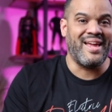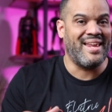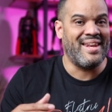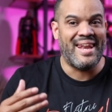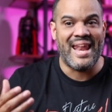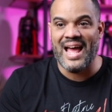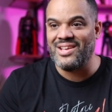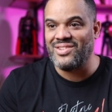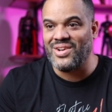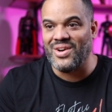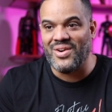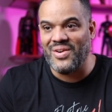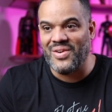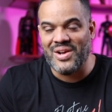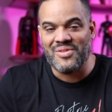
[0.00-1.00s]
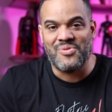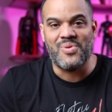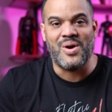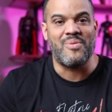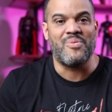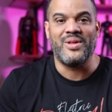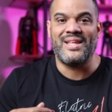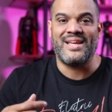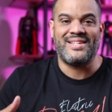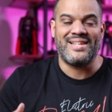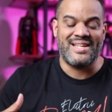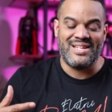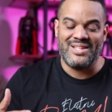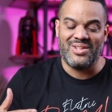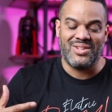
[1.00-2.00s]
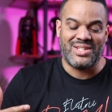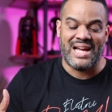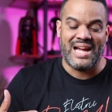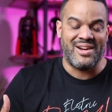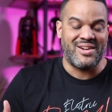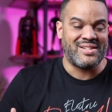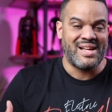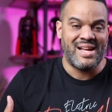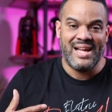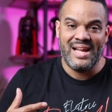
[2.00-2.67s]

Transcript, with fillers: in NASCAR or F1 when they changing the tires.